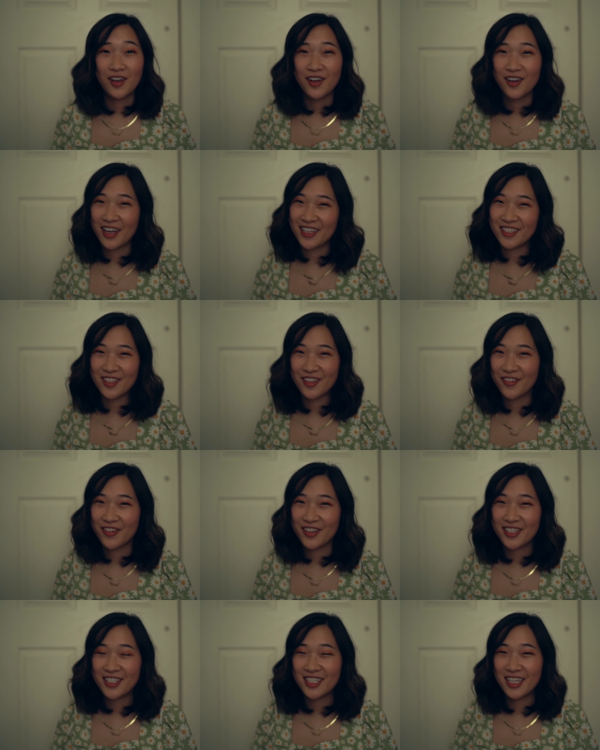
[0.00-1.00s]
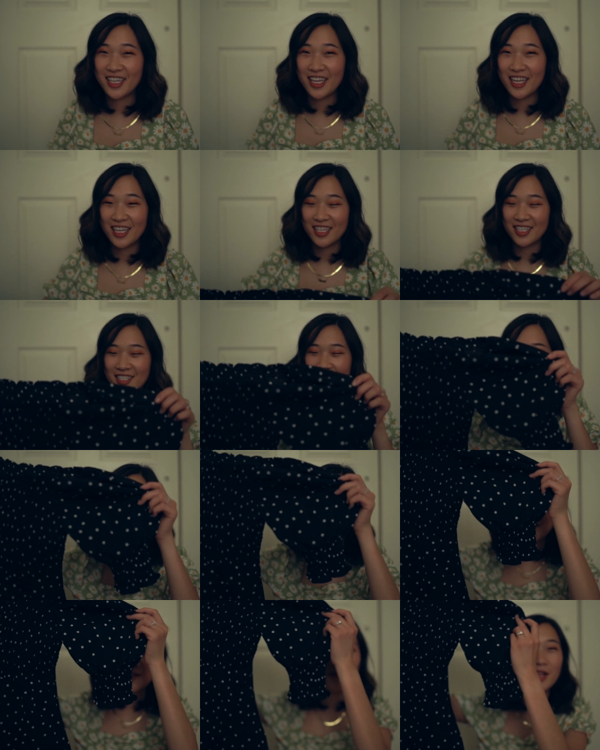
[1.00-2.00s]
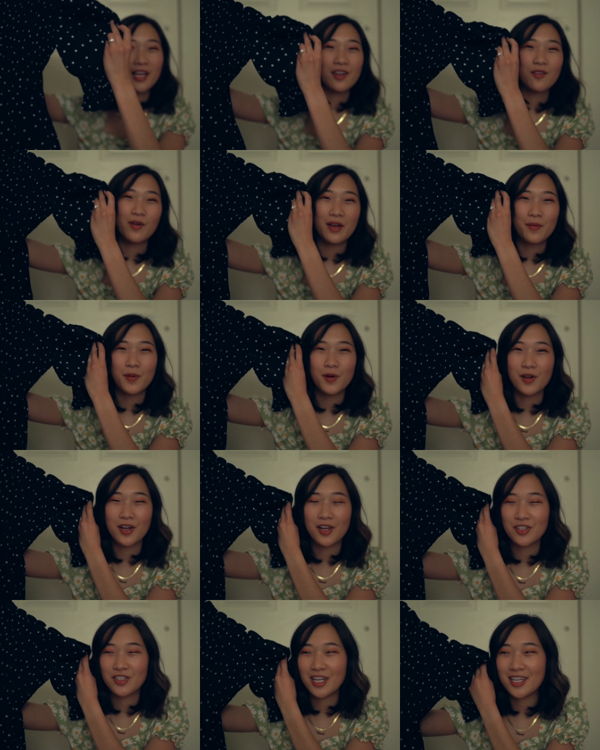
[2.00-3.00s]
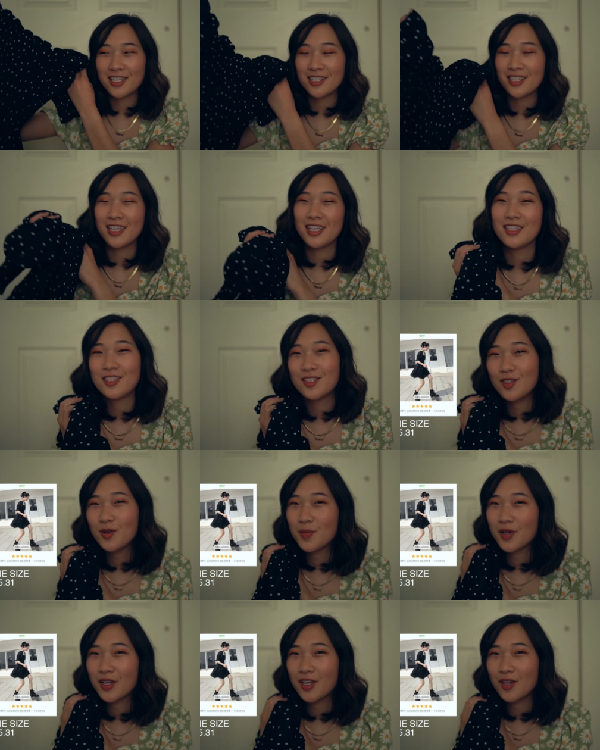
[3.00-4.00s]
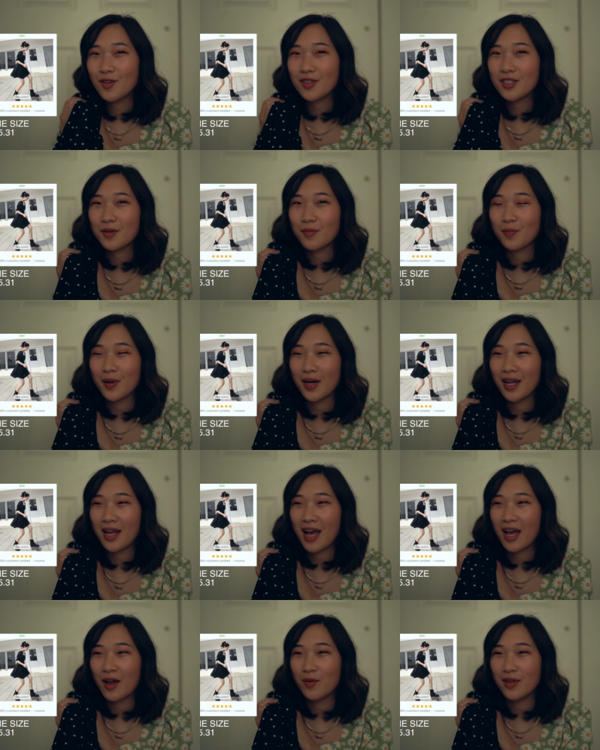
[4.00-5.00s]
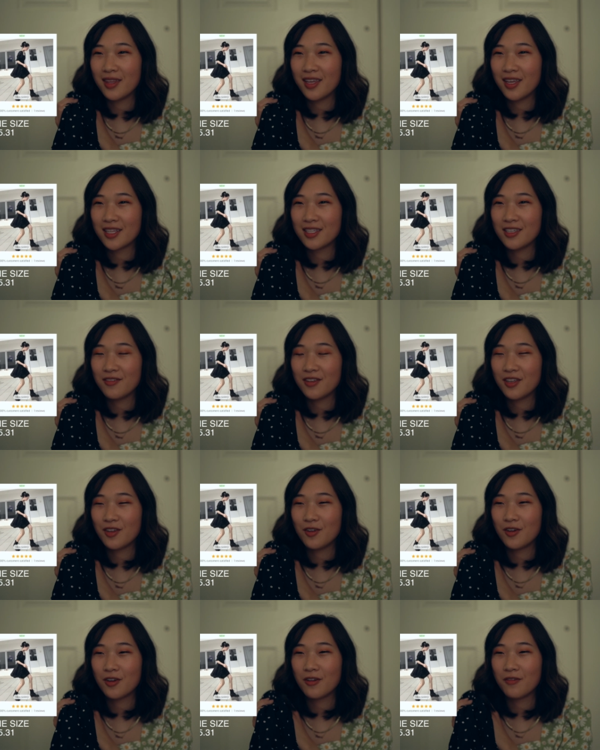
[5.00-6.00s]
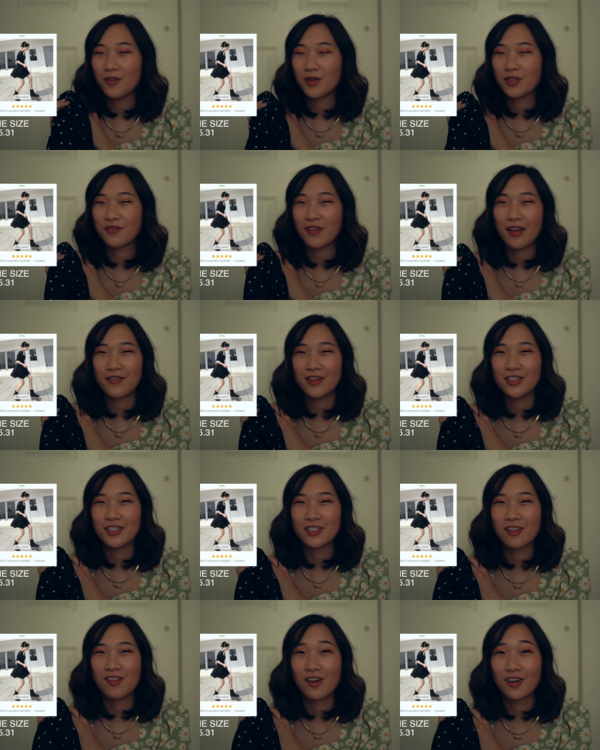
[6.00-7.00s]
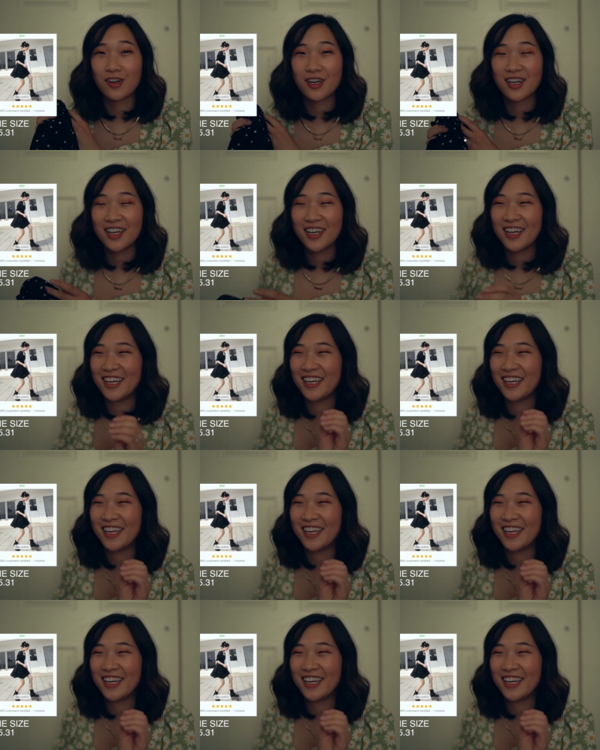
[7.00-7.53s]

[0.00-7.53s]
Okay, so the first thing is this black and white polka dot dress. It's super cute, but I would think it's even cuter if it was 5 inches longer.